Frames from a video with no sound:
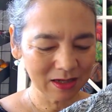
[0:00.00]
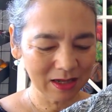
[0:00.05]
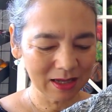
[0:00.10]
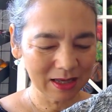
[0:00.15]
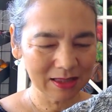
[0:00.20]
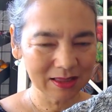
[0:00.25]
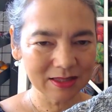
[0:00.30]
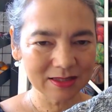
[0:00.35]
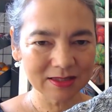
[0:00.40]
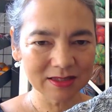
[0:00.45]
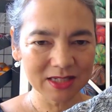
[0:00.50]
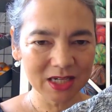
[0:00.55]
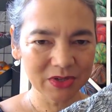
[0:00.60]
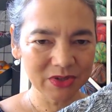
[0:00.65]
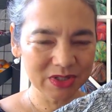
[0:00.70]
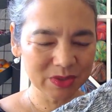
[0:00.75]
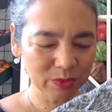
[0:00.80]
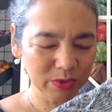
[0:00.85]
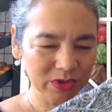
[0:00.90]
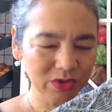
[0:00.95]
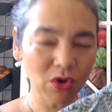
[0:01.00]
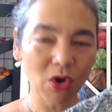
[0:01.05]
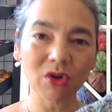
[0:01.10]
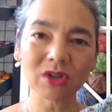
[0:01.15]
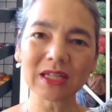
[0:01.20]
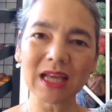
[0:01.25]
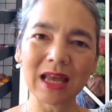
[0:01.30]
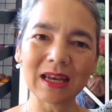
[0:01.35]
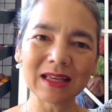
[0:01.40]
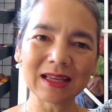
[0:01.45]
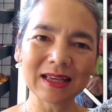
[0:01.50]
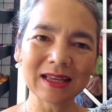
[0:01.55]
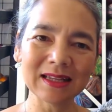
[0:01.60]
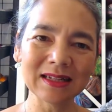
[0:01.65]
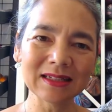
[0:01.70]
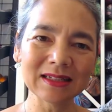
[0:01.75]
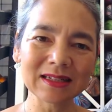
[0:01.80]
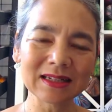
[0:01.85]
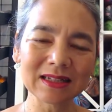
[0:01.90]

and the series was called Elegant.